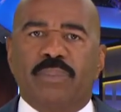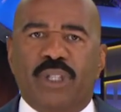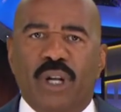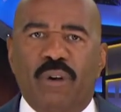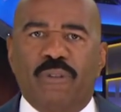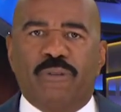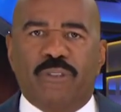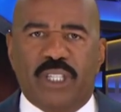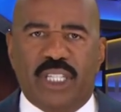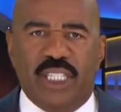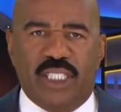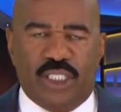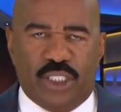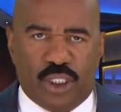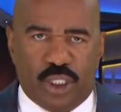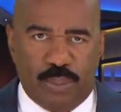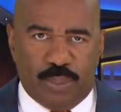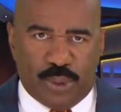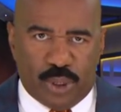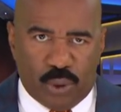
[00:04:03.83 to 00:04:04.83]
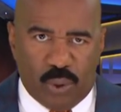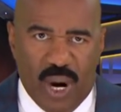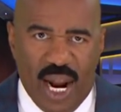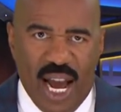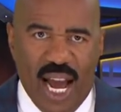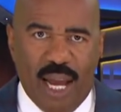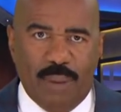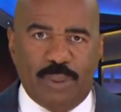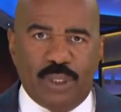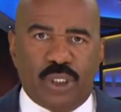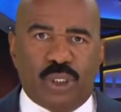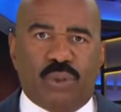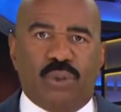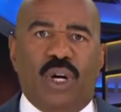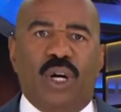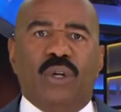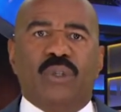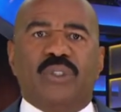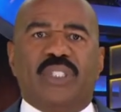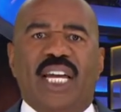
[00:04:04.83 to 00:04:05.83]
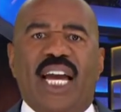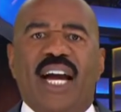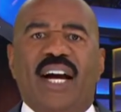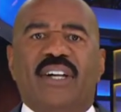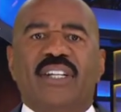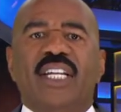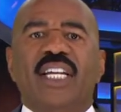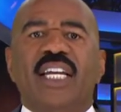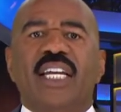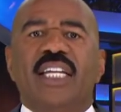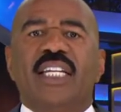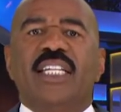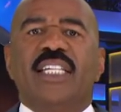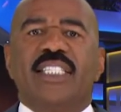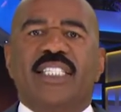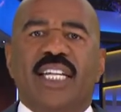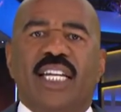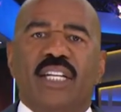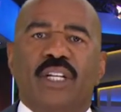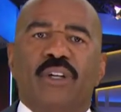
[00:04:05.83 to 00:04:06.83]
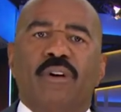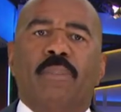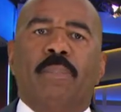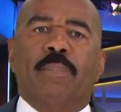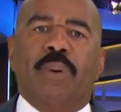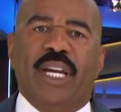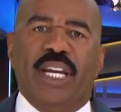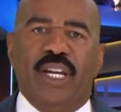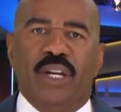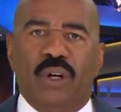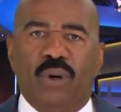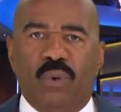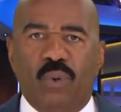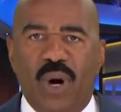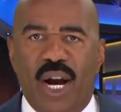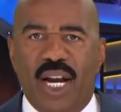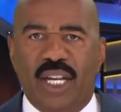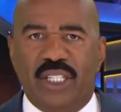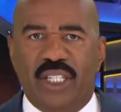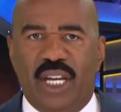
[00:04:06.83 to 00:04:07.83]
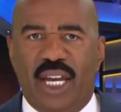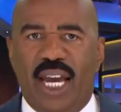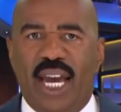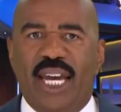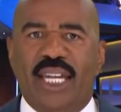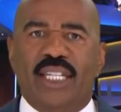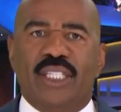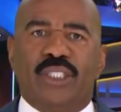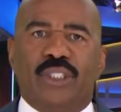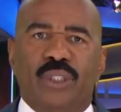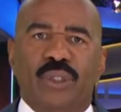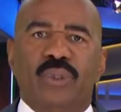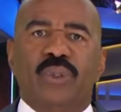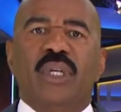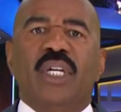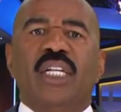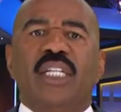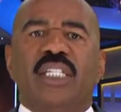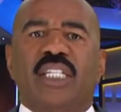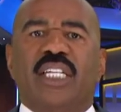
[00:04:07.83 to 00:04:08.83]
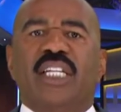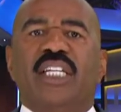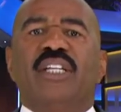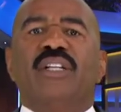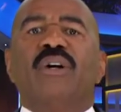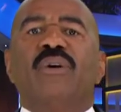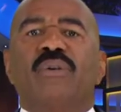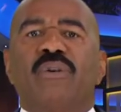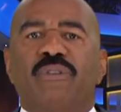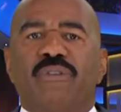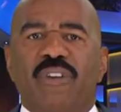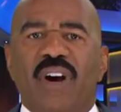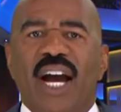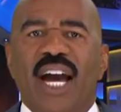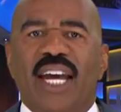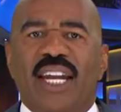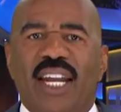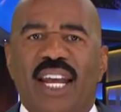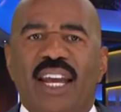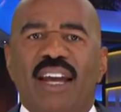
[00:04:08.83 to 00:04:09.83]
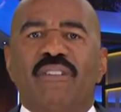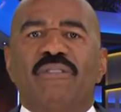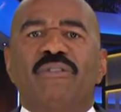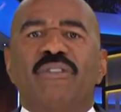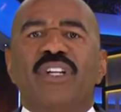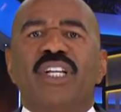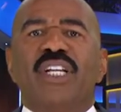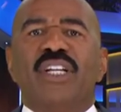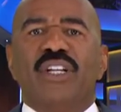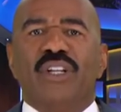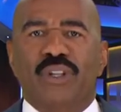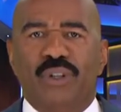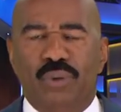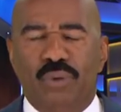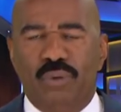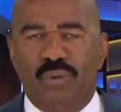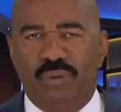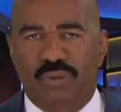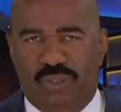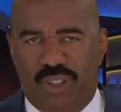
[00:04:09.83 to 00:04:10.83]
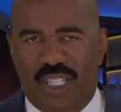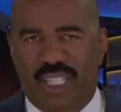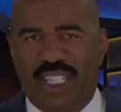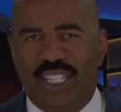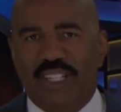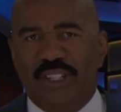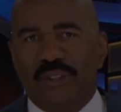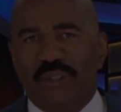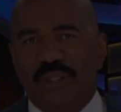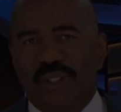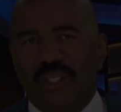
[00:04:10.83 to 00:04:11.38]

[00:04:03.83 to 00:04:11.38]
Don't forget to subscribe and scroll down and hit that little bell while you're at it too to get notified every new video.